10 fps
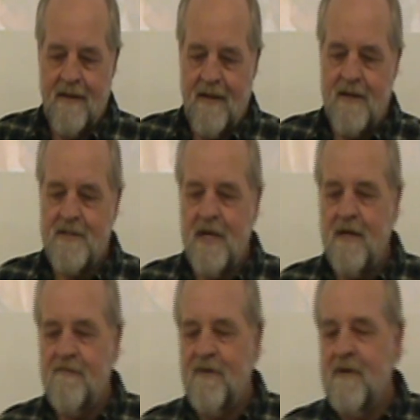instead
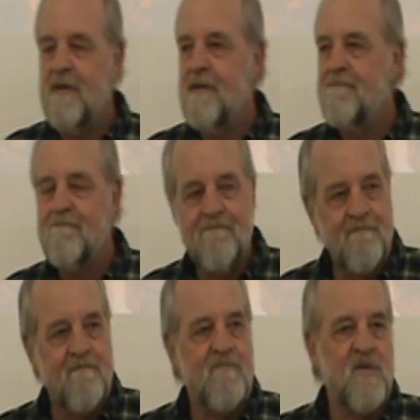of,
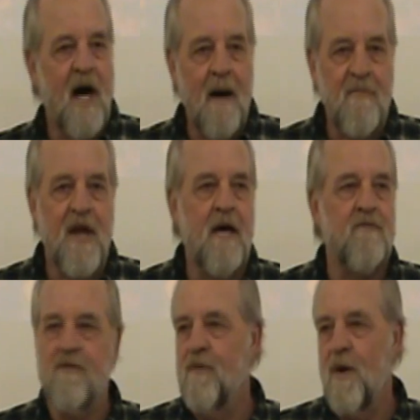I'm
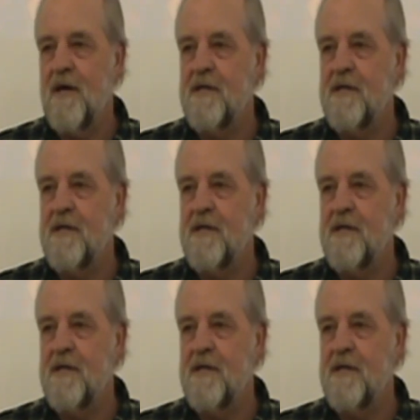thankful for it.